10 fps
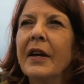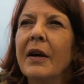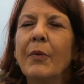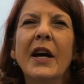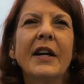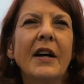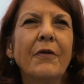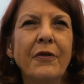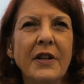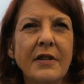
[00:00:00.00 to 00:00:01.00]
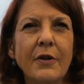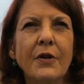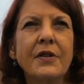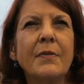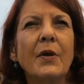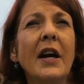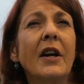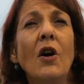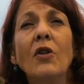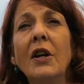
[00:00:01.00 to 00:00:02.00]
And we had Alfred's laws, and we had
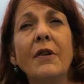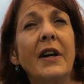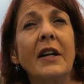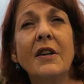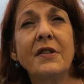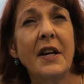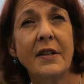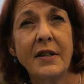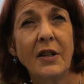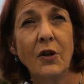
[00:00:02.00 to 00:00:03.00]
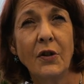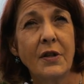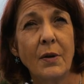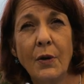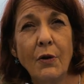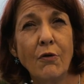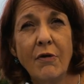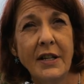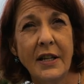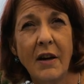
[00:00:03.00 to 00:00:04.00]
a whole load of Anglo-Saxon laws that were
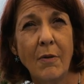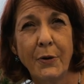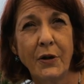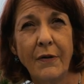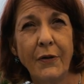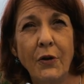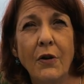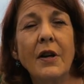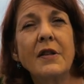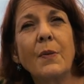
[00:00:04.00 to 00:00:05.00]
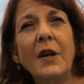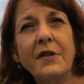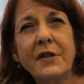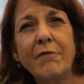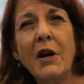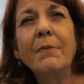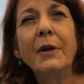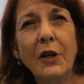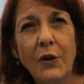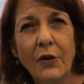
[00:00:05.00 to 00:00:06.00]
already our body of law, as well as the
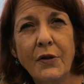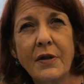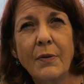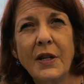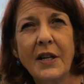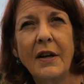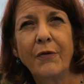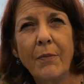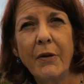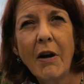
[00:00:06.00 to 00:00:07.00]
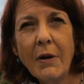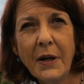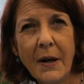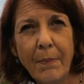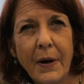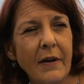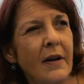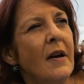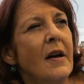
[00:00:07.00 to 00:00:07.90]
Roman laws that we'd had from the Roman Empire.